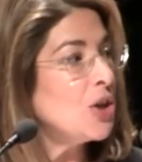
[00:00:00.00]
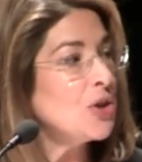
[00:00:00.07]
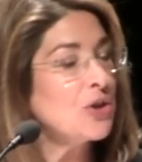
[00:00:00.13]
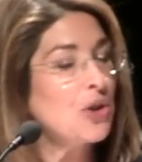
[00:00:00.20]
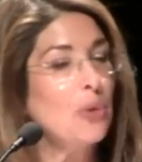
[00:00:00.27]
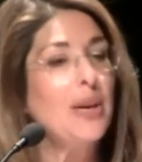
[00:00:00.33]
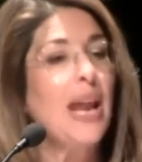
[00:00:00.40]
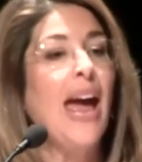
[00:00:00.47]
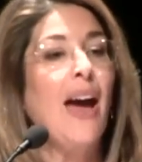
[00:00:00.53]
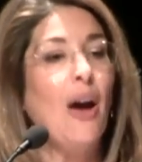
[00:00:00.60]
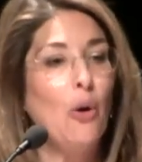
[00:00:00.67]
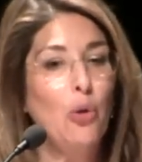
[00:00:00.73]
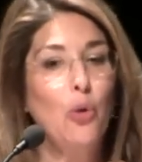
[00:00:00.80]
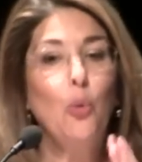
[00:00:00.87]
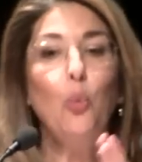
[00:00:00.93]
So
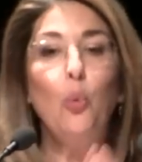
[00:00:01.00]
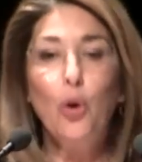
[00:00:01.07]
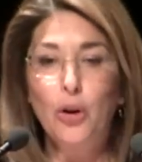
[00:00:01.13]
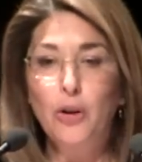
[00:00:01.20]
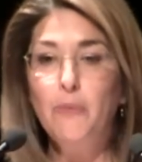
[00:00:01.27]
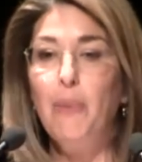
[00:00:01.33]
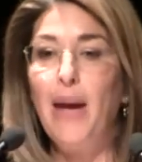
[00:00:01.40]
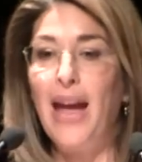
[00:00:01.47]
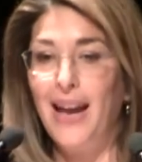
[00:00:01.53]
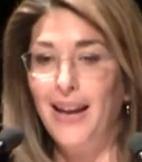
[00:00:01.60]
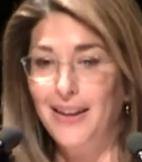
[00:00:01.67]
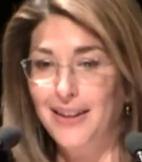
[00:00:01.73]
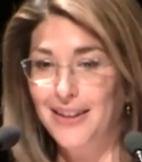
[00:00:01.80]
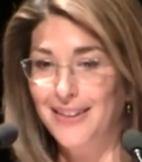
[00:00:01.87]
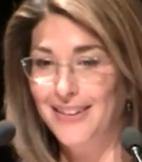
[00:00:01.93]
now the World
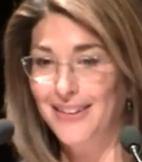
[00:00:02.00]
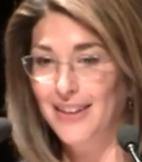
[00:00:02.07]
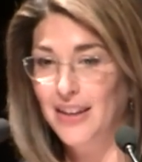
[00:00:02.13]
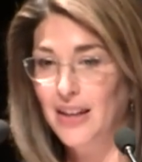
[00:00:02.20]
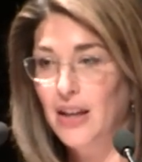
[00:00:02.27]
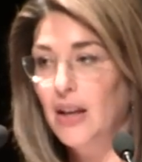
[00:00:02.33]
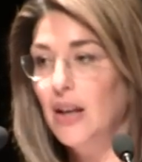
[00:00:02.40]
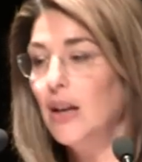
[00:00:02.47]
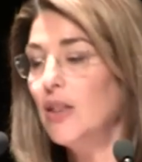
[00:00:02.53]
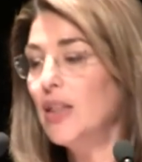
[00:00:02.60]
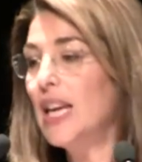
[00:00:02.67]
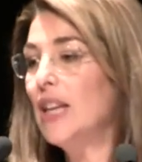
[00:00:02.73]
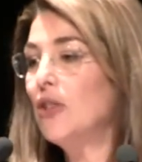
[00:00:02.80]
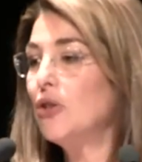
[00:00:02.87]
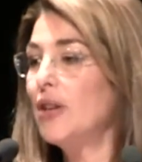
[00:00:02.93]
Bank,
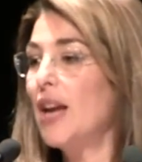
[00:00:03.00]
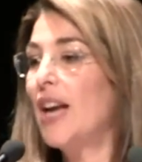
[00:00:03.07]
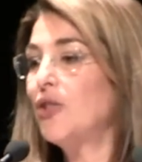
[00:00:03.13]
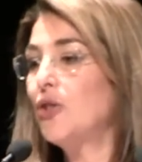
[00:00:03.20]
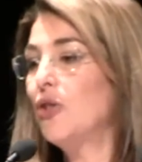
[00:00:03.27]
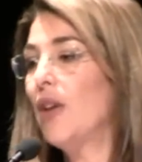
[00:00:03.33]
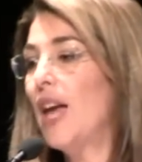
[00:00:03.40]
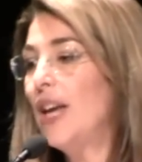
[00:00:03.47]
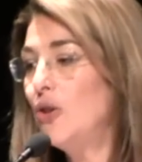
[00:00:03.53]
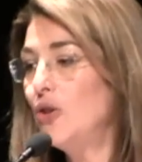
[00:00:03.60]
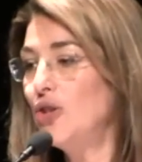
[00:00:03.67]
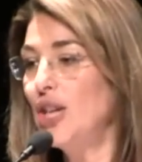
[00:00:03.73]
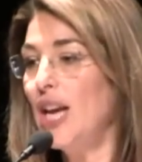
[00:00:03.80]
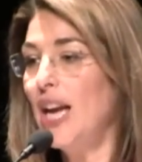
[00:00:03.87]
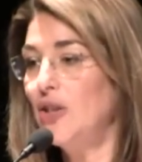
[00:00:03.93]
the International
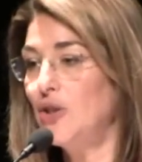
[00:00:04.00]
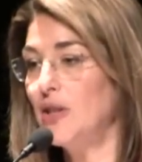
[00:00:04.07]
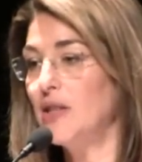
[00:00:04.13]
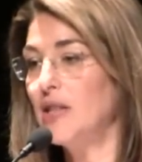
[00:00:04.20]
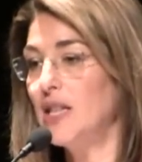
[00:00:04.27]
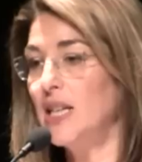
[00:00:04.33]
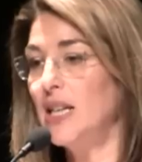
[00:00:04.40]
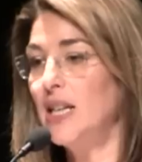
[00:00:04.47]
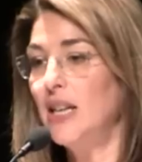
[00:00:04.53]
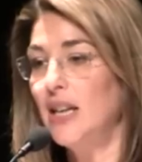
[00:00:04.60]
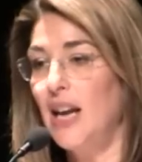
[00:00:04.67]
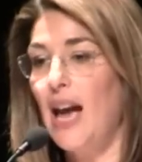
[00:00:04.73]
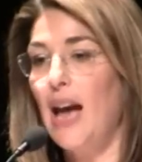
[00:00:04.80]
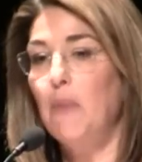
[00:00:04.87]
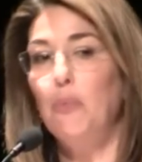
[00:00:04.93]
Energy
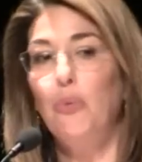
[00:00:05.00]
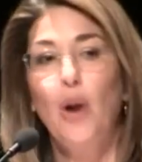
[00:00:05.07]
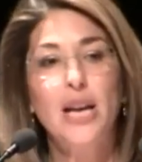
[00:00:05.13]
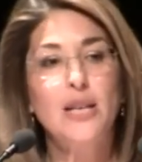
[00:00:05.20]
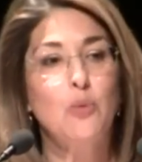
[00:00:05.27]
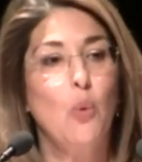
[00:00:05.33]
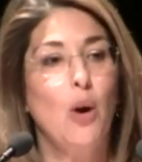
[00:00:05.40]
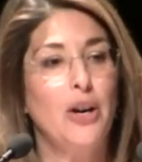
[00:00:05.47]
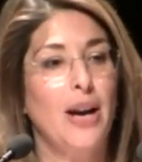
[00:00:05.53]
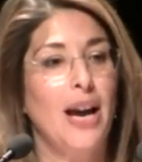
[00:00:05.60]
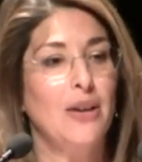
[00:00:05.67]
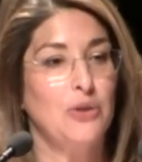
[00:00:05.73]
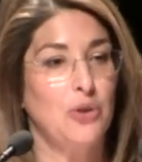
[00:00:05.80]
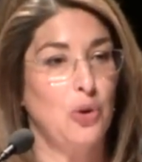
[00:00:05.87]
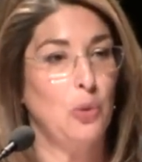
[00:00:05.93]
Agency, and
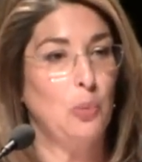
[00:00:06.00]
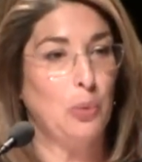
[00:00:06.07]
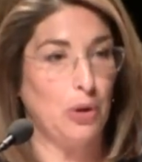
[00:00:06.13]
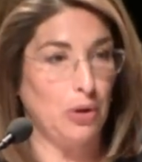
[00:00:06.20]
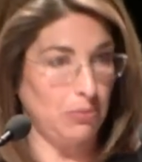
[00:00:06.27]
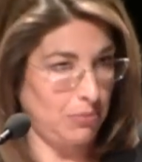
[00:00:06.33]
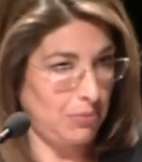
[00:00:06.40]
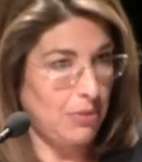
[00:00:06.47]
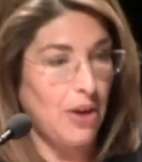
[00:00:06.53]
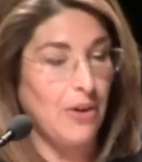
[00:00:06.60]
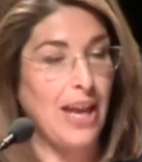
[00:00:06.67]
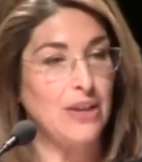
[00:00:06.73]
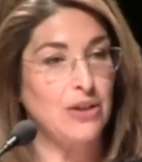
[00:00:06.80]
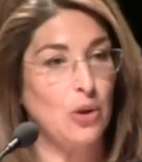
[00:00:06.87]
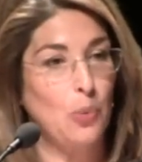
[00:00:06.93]
PricewaterhouseCooper,
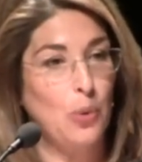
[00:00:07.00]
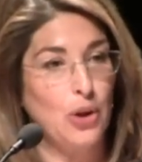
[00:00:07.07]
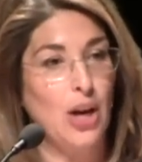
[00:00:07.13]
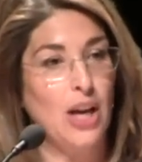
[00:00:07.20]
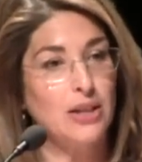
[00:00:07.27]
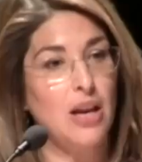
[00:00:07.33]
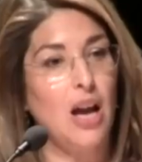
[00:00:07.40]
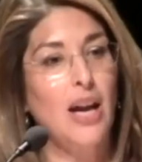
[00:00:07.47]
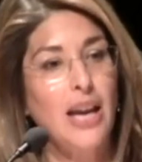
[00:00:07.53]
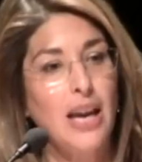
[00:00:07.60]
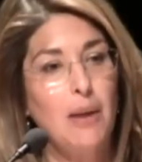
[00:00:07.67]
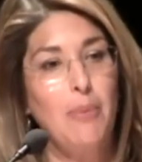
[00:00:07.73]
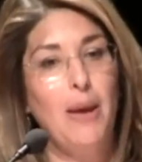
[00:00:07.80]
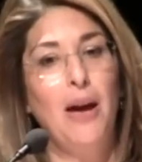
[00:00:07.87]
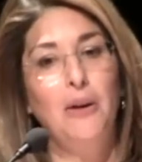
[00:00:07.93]
okay, so we're not
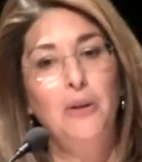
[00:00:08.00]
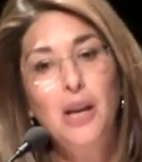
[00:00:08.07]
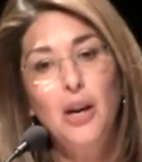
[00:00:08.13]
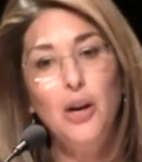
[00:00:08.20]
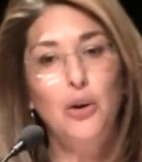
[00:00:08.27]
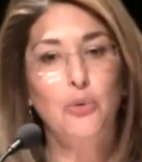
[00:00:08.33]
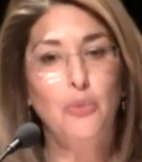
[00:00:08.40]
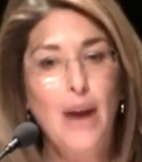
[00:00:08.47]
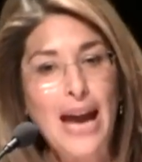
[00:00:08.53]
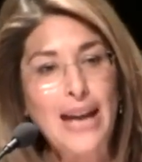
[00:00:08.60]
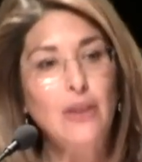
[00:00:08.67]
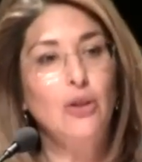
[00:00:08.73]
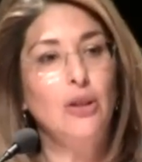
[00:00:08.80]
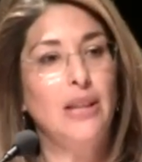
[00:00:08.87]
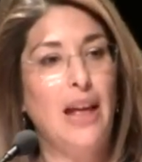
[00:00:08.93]
talking about
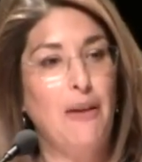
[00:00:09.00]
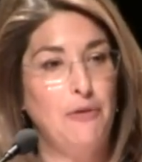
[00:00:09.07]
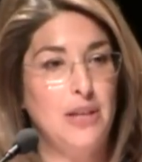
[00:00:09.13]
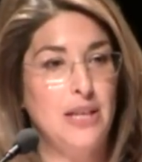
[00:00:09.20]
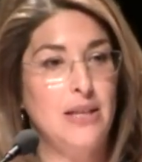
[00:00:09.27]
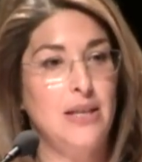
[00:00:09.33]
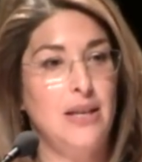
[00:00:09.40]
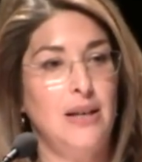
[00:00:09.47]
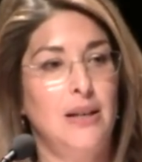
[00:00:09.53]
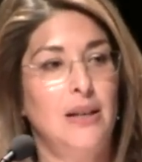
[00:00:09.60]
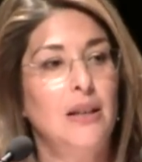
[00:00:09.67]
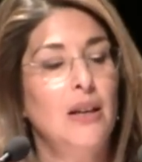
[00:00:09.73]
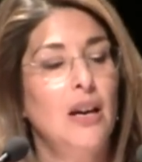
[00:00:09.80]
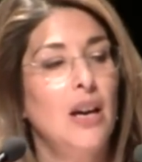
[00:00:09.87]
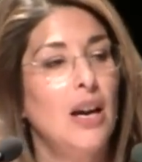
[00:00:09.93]
radical leftists
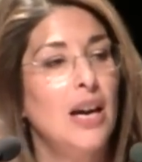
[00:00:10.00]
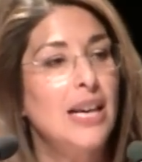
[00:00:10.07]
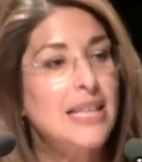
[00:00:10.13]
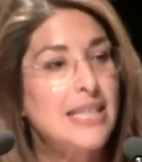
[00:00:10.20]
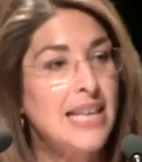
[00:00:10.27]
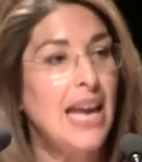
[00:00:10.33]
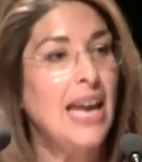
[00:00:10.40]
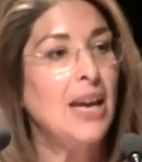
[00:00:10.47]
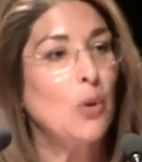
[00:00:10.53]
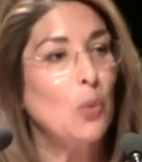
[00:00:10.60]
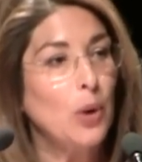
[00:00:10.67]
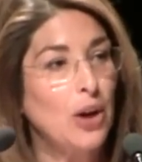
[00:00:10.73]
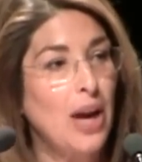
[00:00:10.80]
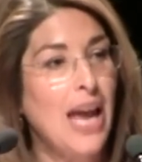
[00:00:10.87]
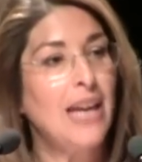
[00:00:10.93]
here, say
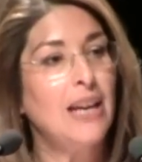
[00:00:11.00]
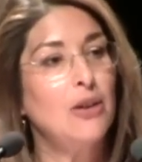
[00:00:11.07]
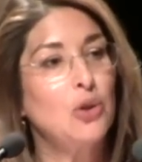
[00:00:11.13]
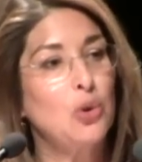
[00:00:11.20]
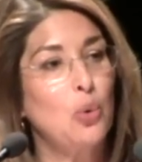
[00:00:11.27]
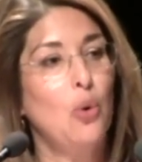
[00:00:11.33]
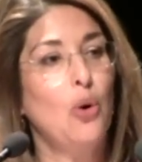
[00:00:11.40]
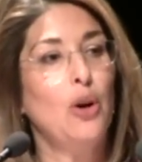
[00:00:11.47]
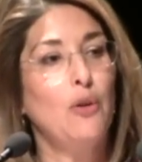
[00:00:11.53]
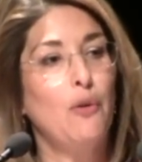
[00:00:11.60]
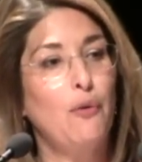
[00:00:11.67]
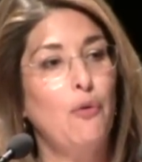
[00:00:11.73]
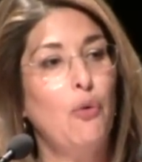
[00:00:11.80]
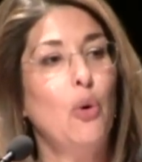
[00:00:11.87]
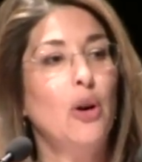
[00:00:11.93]
we're headed towards
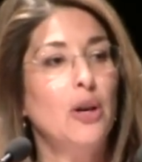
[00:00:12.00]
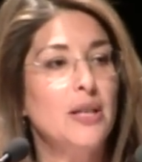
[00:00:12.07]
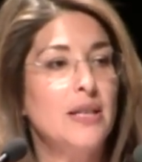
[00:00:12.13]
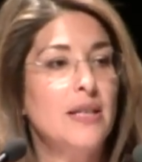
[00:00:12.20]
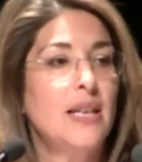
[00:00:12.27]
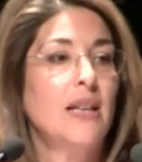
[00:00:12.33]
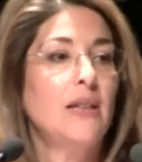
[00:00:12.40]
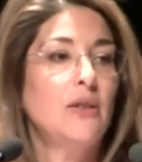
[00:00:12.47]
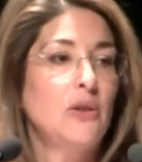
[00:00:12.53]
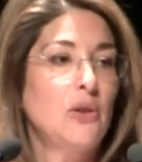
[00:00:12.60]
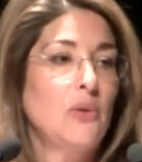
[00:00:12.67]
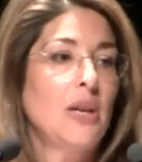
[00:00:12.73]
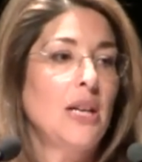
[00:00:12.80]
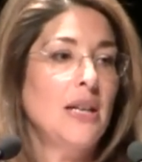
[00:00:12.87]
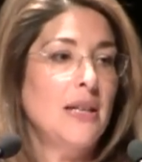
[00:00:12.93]
4 to 6
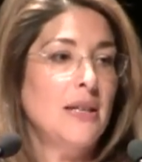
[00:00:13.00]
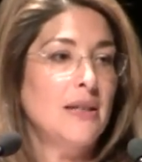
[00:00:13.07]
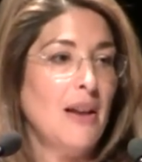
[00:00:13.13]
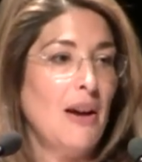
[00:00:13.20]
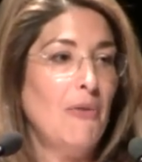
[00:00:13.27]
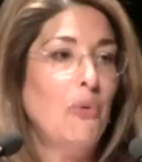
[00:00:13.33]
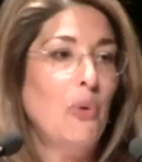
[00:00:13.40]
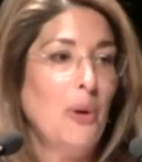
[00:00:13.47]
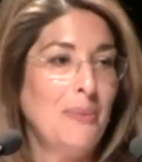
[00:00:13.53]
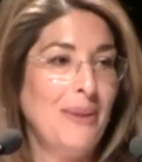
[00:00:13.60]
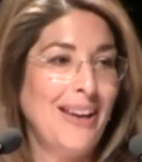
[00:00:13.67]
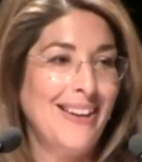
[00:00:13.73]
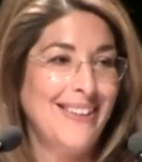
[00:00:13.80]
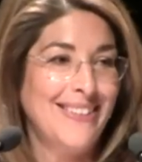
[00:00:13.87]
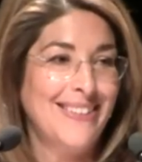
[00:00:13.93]
degrees of
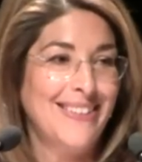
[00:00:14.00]
warming.